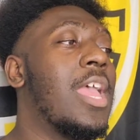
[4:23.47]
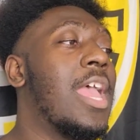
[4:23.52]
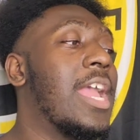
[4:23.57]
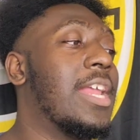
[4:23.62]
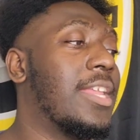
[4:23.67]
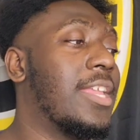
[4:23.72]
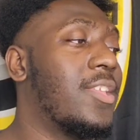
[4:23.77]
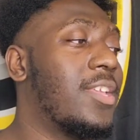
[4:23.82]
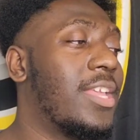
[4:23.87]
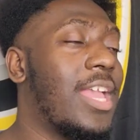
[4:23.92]

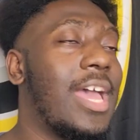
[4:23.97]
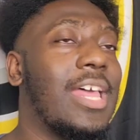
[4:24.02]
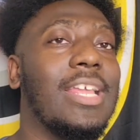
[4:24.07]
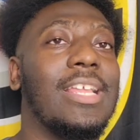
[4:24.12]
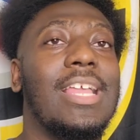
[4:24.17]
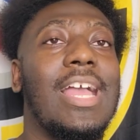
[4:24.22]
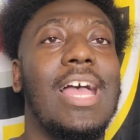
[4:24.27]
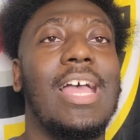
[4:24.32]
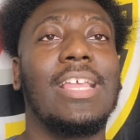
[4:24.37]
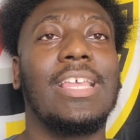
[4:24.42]
And then you got a
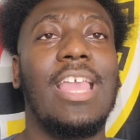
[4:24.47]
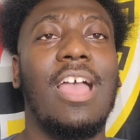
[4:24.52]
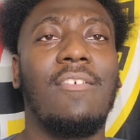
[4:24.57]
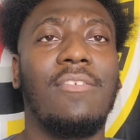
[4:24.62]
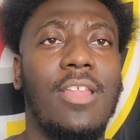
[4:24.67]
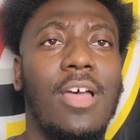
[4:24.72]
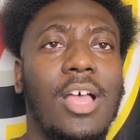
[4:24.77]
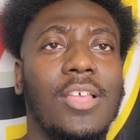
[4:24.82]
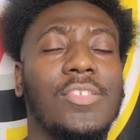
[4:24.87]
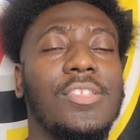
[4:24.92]
guy in
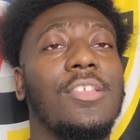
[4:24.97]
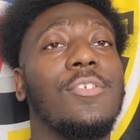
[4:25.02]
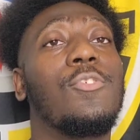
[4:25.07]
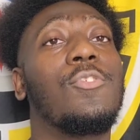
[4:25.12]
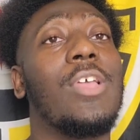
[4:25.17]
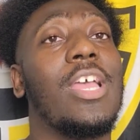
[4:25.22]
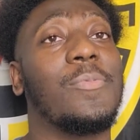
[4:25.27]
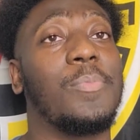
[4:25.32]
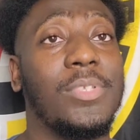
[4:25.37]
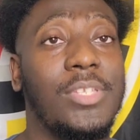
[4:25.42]
Calvin Austin
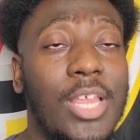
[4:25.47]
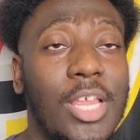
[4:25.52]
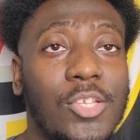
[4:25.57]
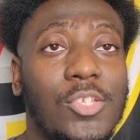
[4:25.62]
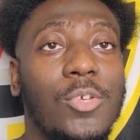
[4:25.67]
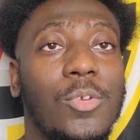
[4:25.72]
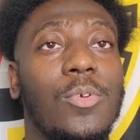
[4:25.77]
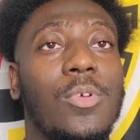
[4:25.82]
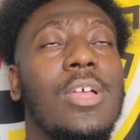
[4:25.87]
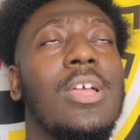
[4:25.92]
who has
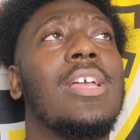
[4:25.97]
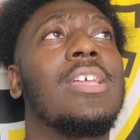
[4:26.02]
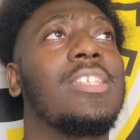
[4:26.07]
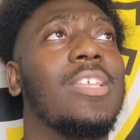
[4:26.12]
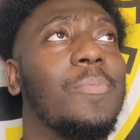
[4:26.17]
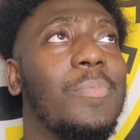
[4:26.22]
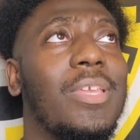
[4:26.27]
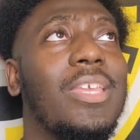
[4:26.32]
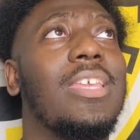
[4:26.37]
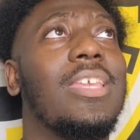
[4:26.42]
potential
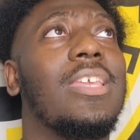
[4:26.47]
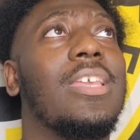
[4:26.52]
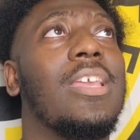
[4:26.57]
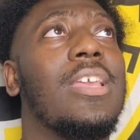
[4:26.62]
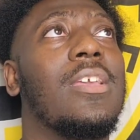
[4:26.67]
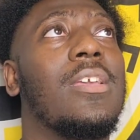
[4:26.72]
to be